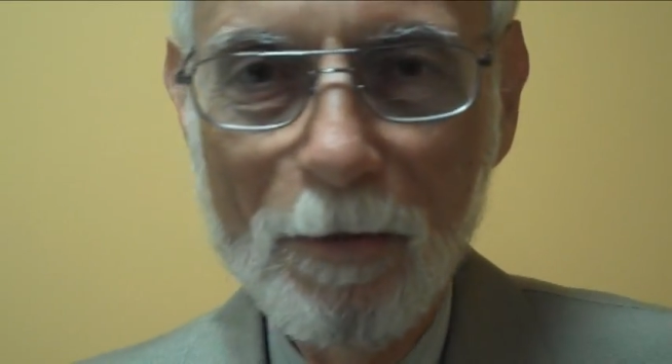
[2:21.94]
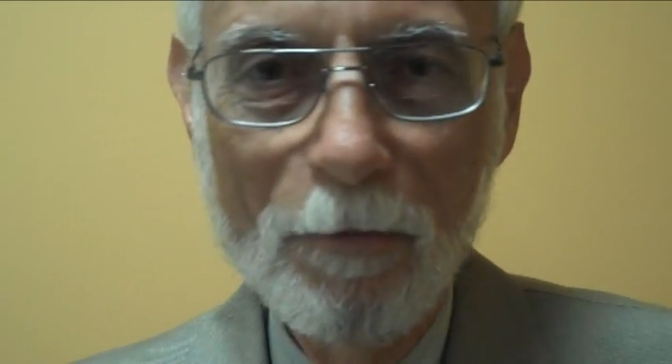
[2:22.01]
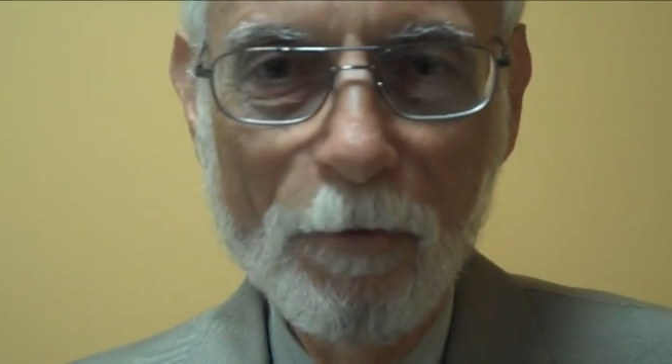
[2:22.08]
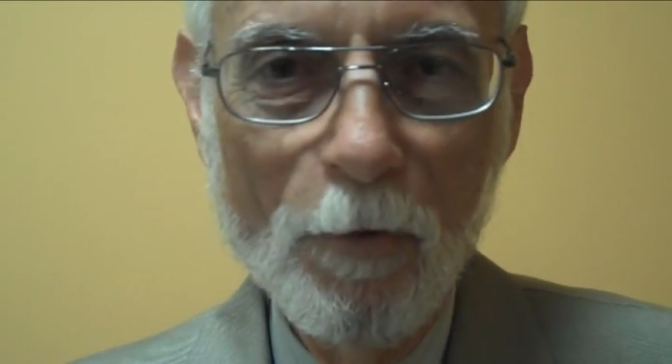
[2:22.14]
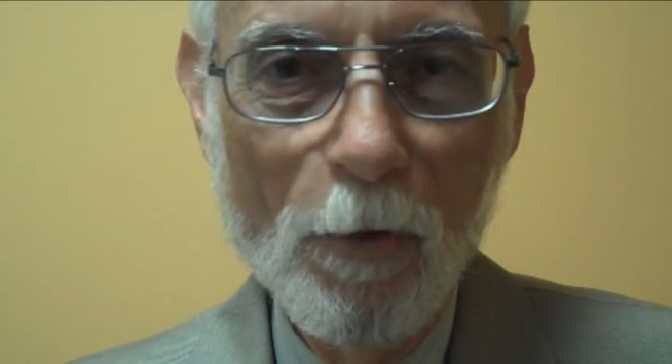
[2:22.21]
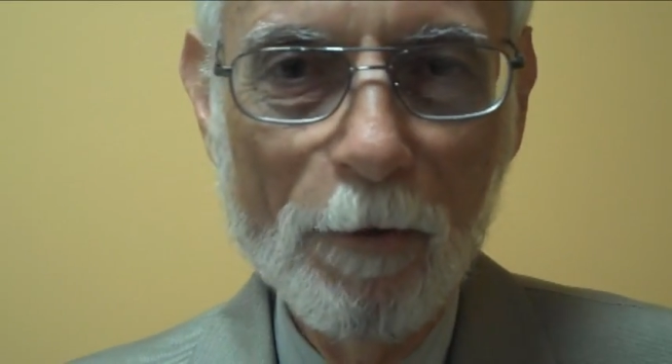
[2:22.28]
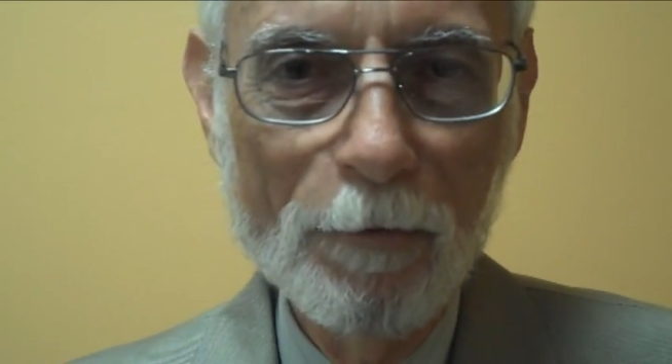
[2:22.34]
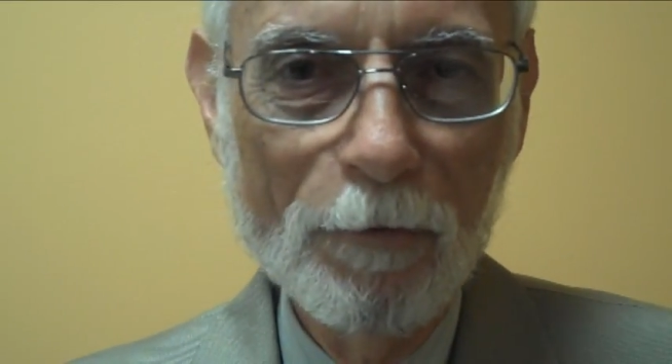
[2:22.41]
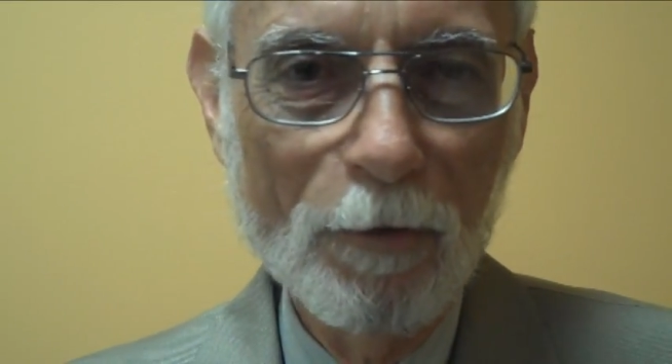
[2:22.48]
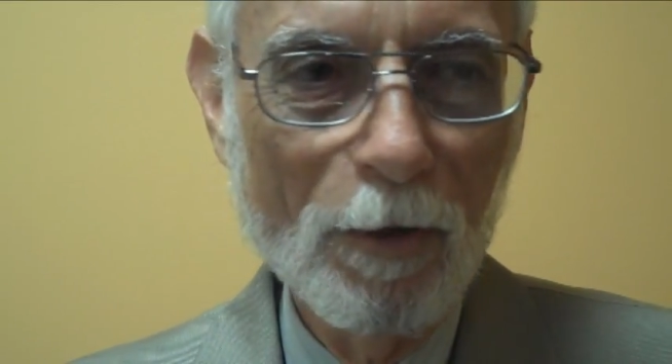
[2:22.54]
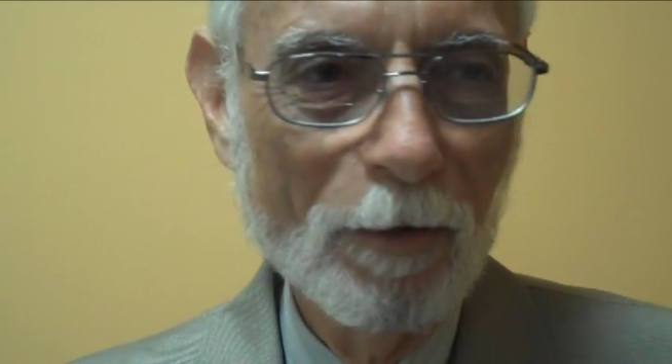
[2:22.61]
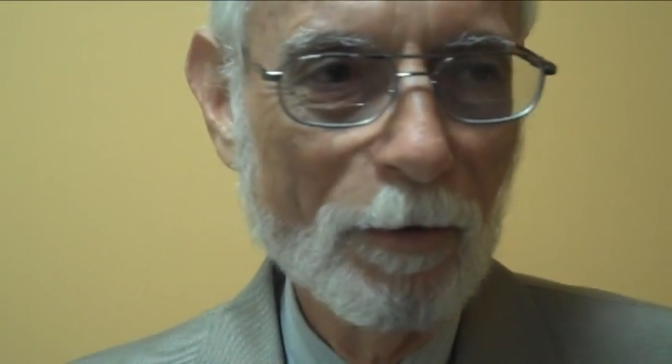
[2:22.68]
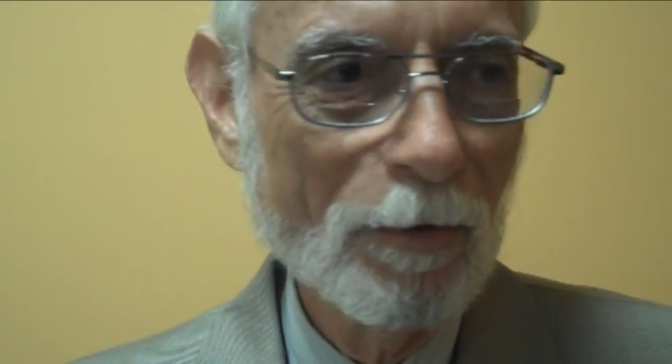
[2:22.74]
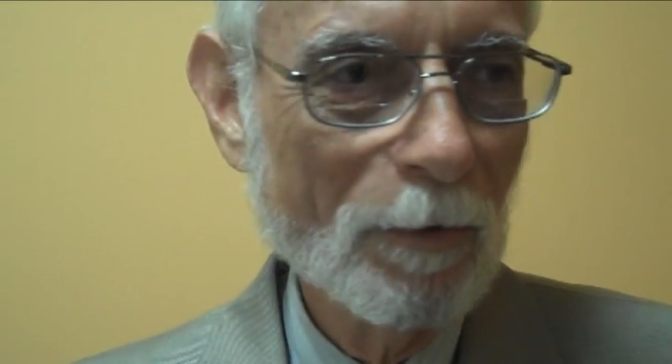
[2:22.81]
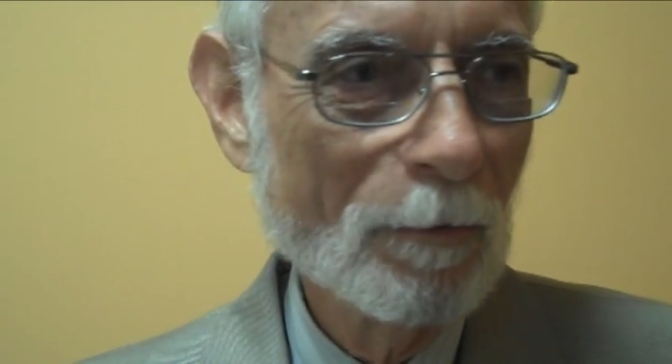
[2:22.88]
in the
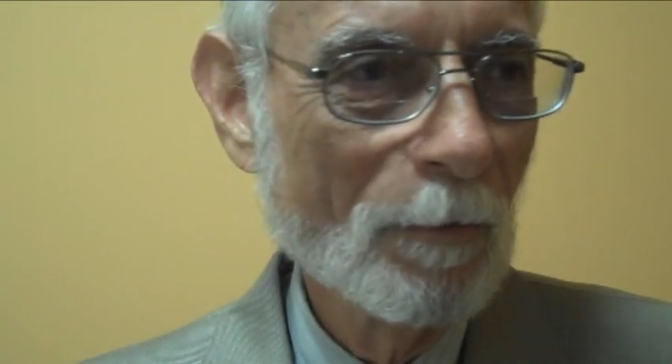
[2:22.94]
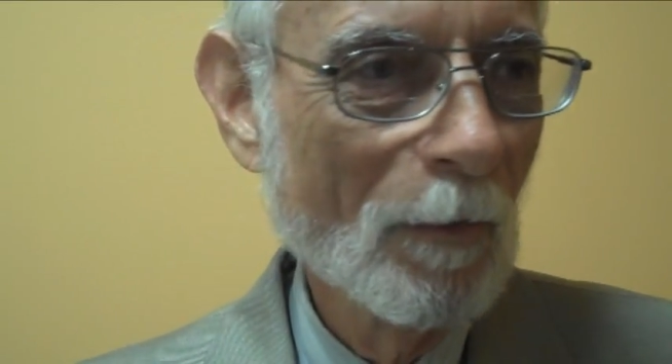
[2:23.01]
forefront,